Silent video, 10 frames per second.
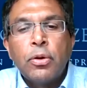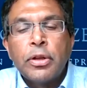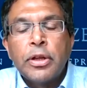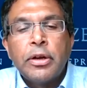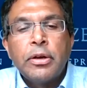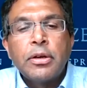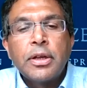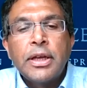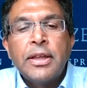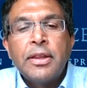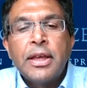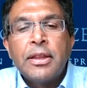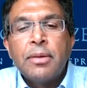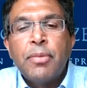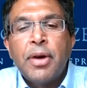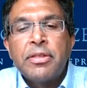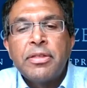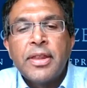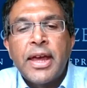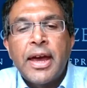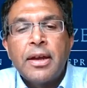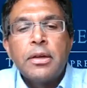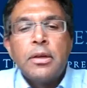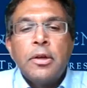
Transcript: earlier in the month than that.